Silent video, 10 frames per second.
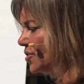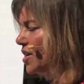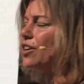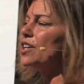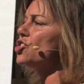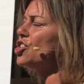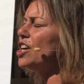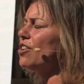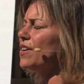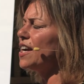started
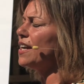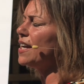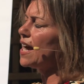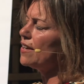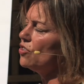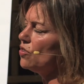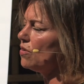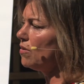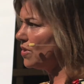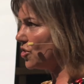cheering, and I
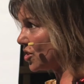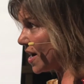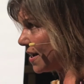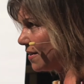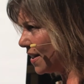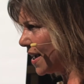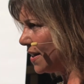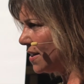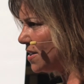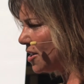knew it was John
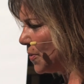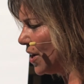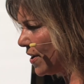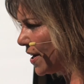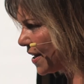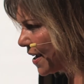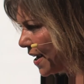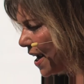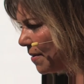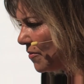Lennon's spirit that
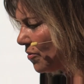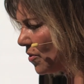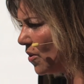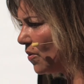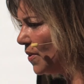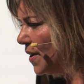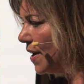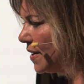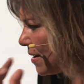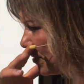came through,
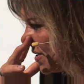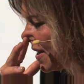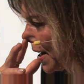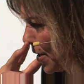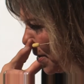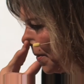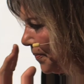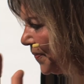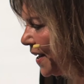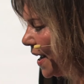that was there.
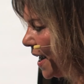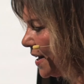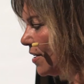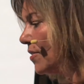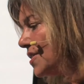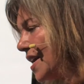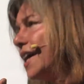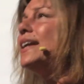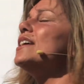And they were saying,